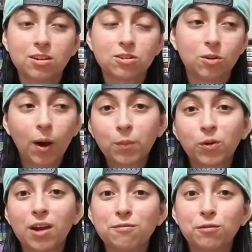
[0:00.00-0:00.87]
So I'm
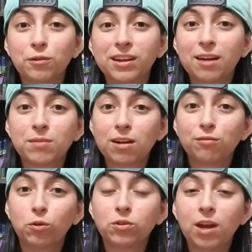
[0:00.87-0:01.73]
grateful that I'm not
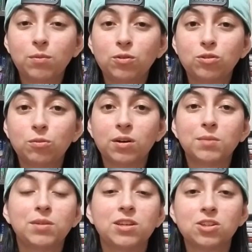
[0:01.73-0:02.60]
a full-time
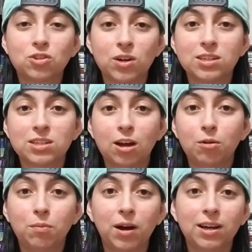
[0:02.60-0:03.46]
YouTuber and being stressed
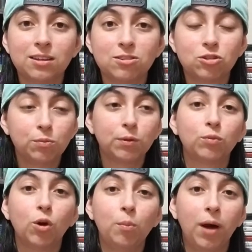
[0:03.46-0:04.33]
out by the stupid
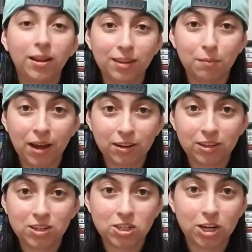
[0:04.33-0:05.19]
robot that
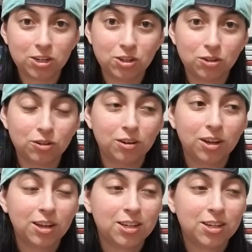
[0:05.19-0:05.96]
manually checks your